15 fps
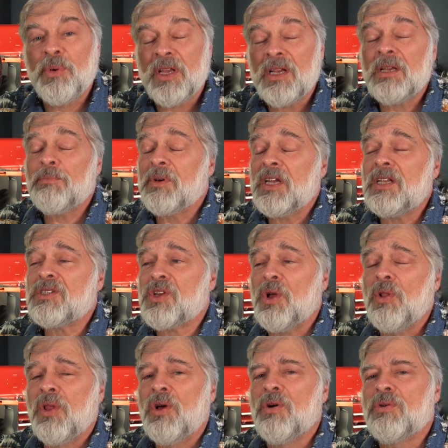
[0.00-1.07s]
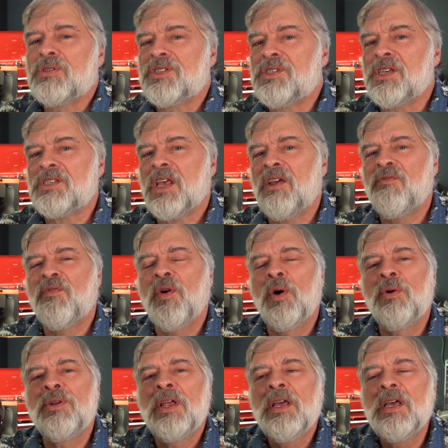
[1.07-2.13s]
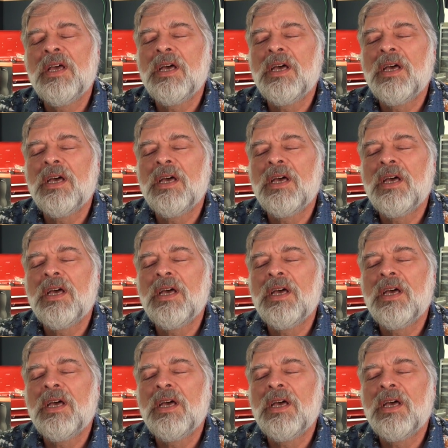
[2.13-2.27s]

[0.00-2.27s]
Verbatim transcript: but, but it's close. This headphone